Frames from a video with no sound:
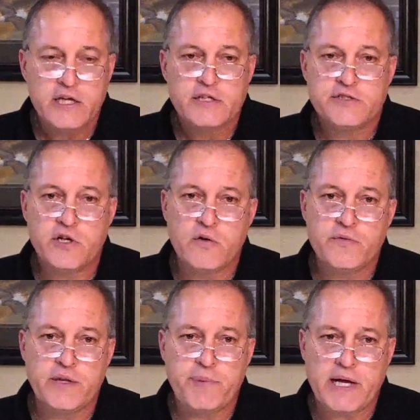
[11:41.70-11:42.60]
So
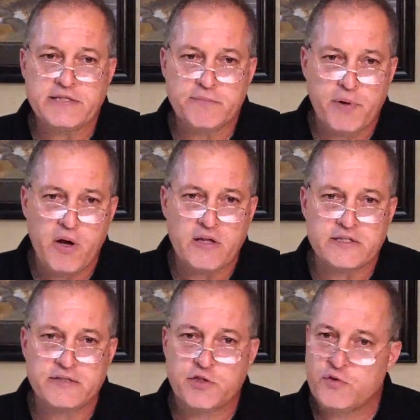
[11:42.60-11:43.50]
the Apostle Paul
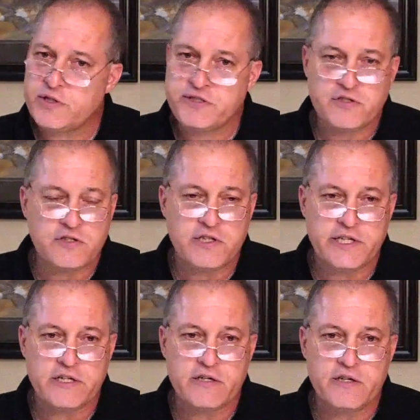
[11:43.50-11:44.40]
is crystal
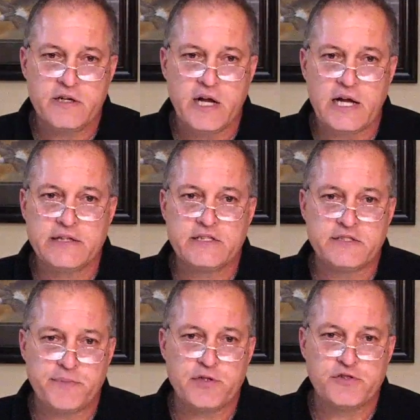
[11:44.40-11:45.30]
clear on this
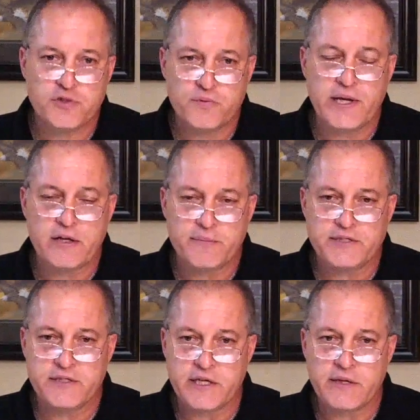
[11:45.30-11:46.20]
spiritual realm,
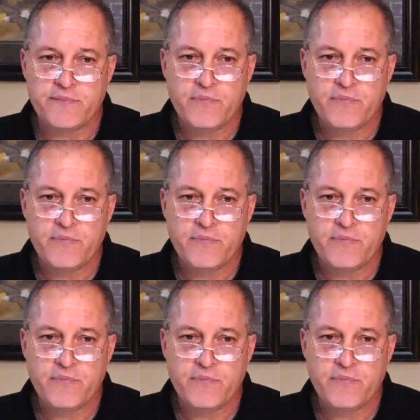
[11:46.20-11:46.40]
isn't he?